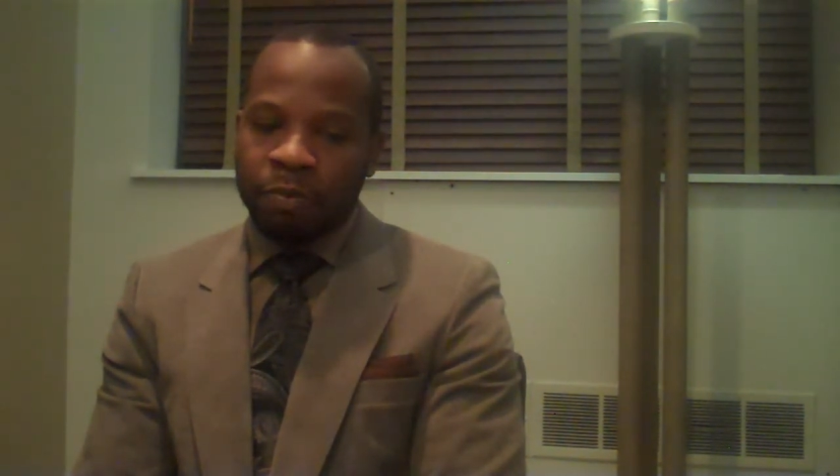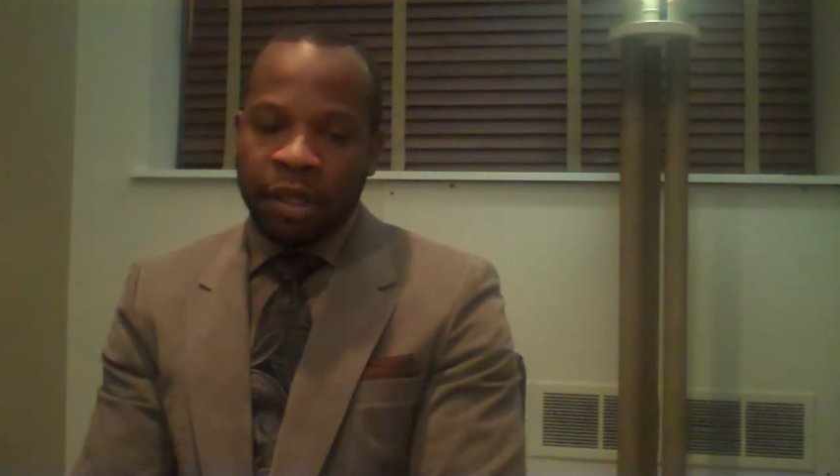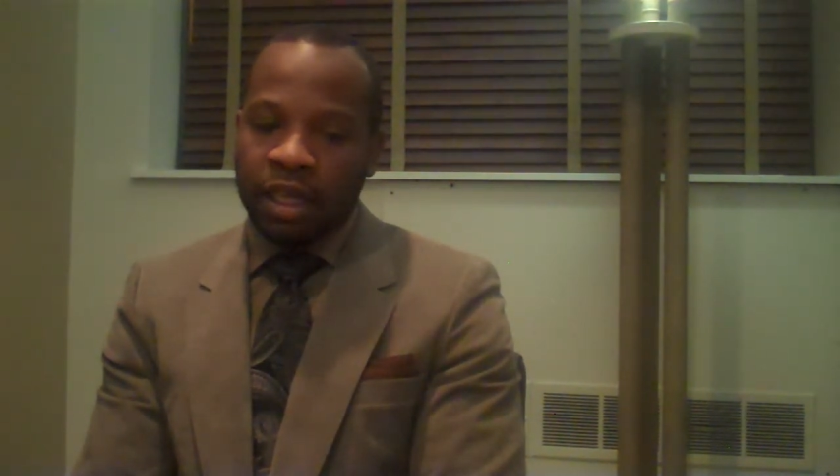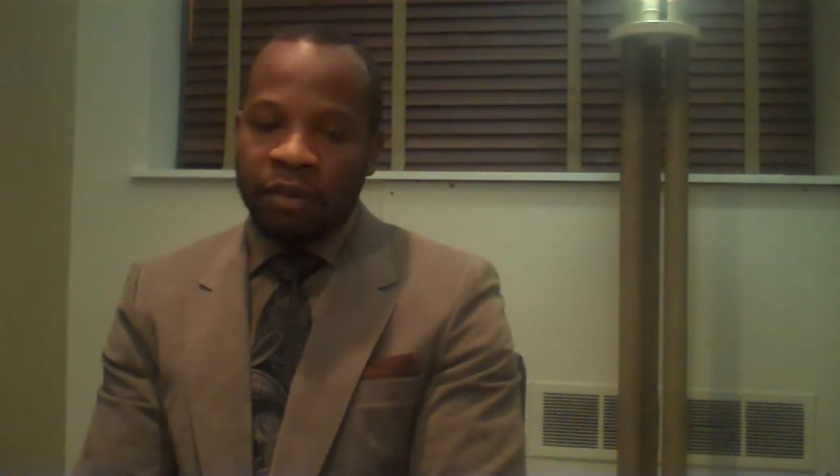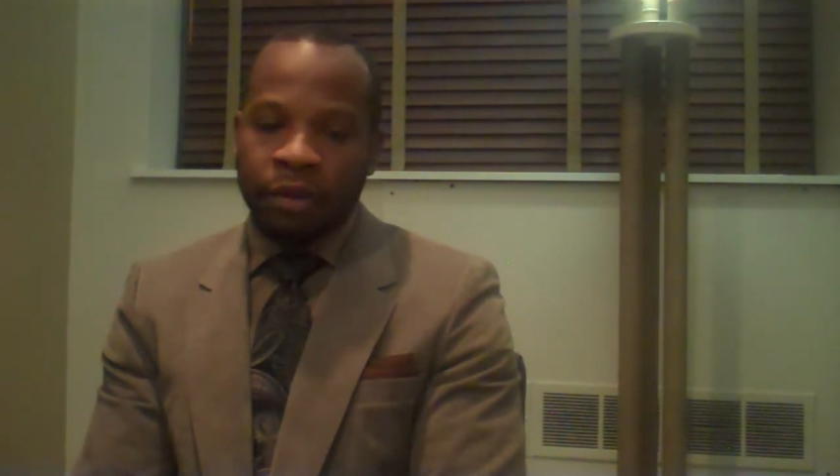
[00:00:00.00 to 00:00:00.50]

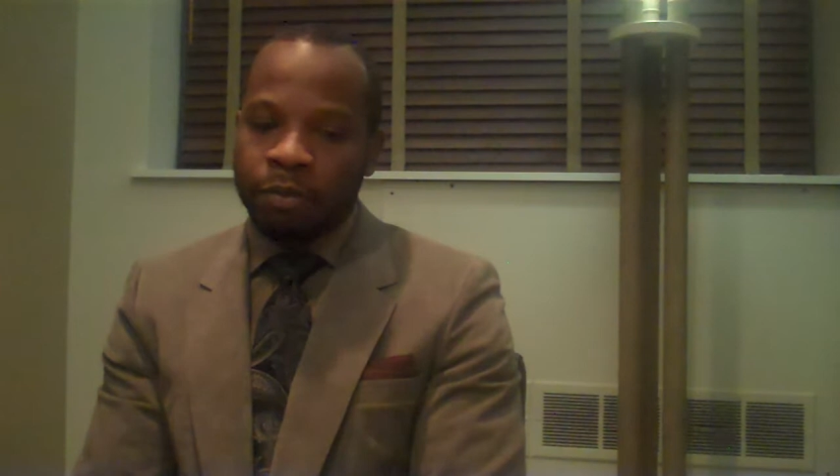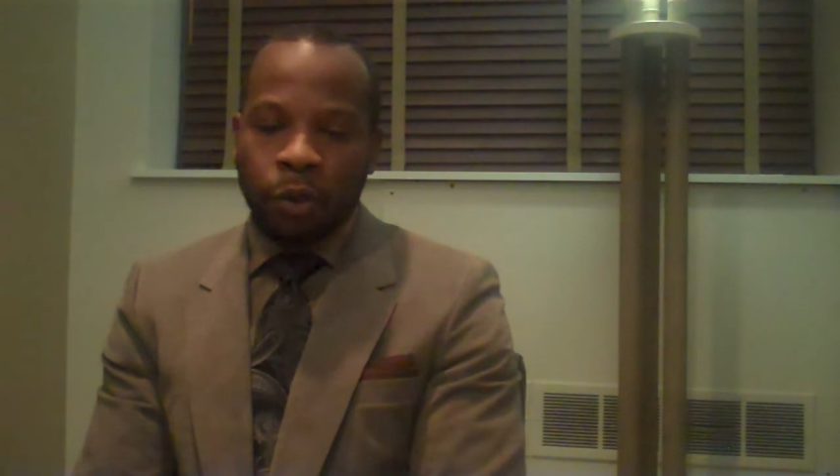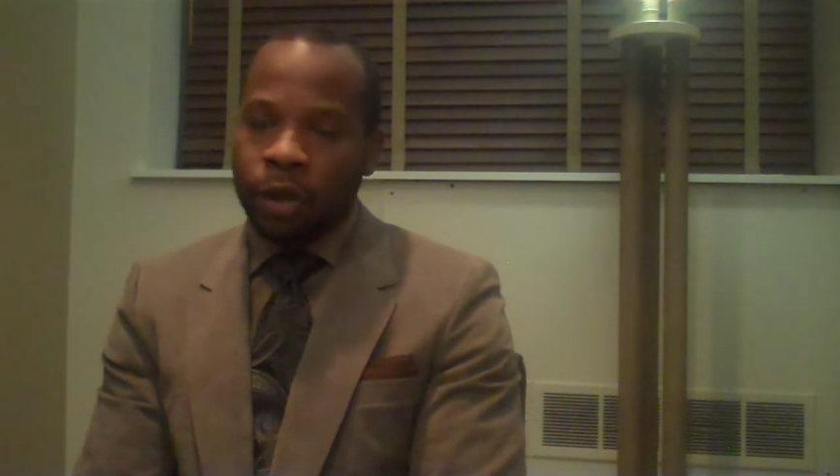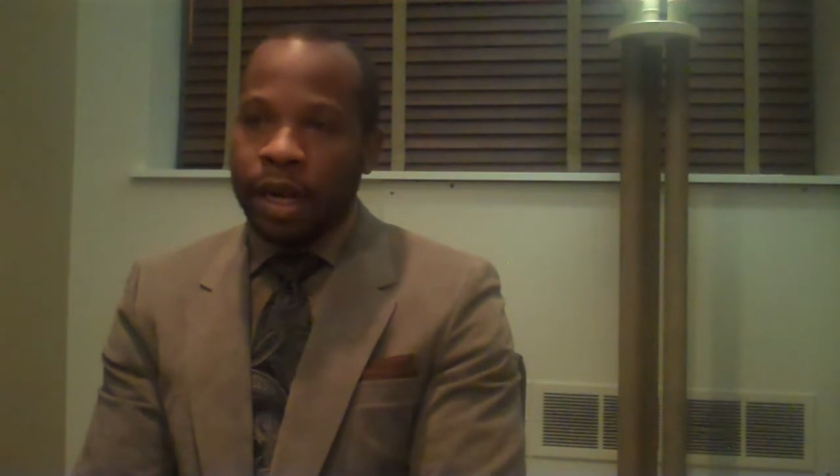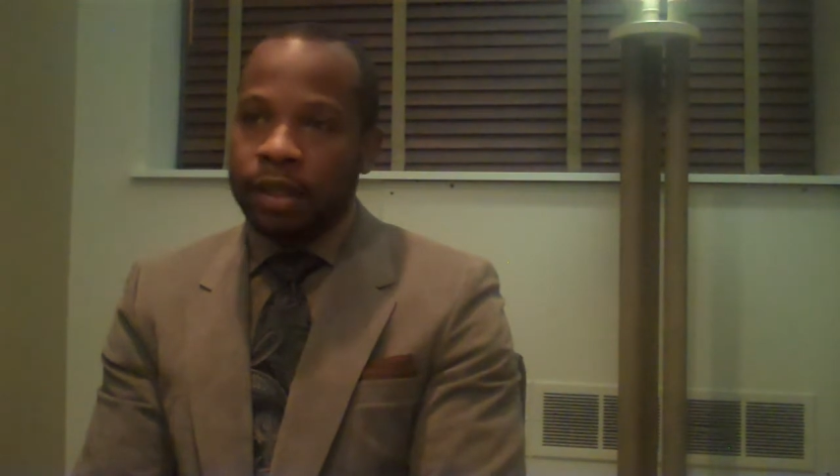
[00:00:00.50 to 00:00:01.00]
be even
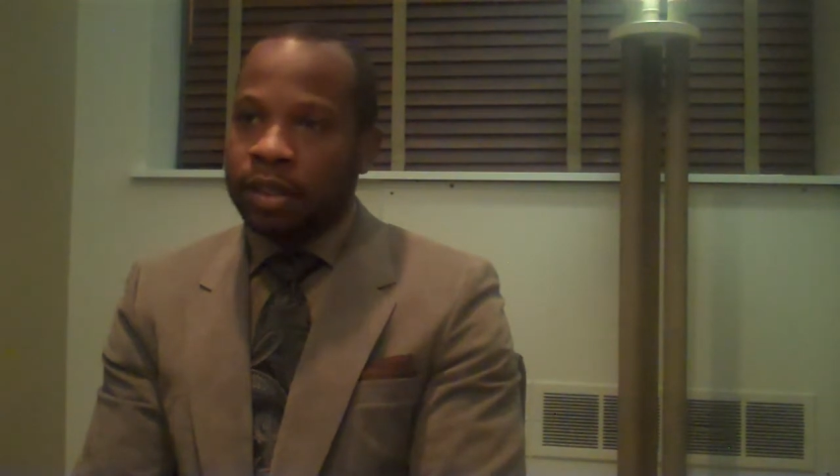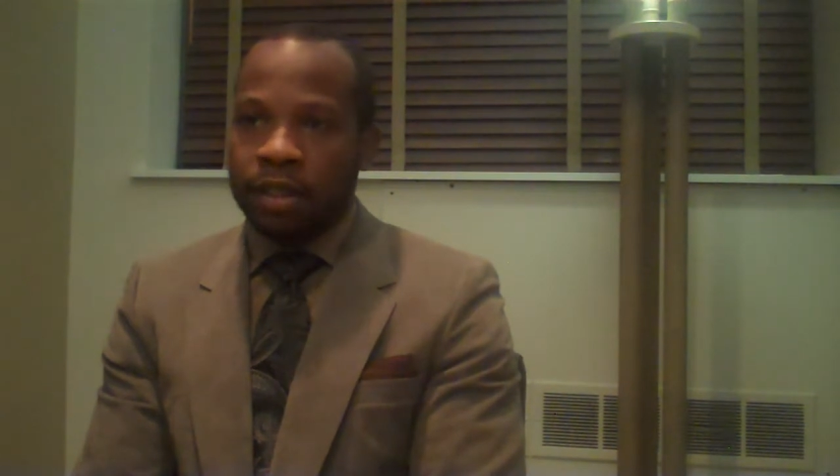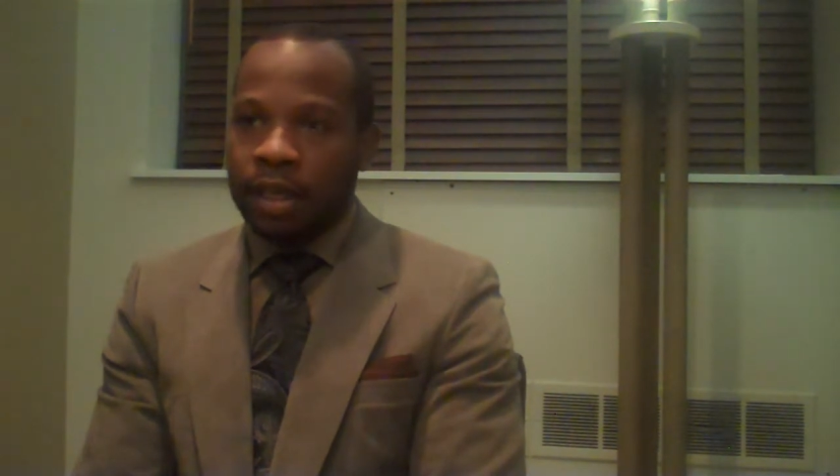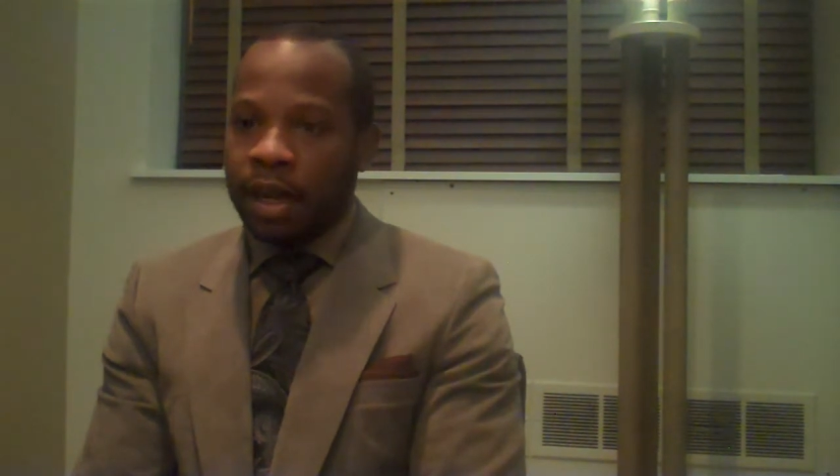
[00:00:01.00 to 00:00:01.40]
more excellent.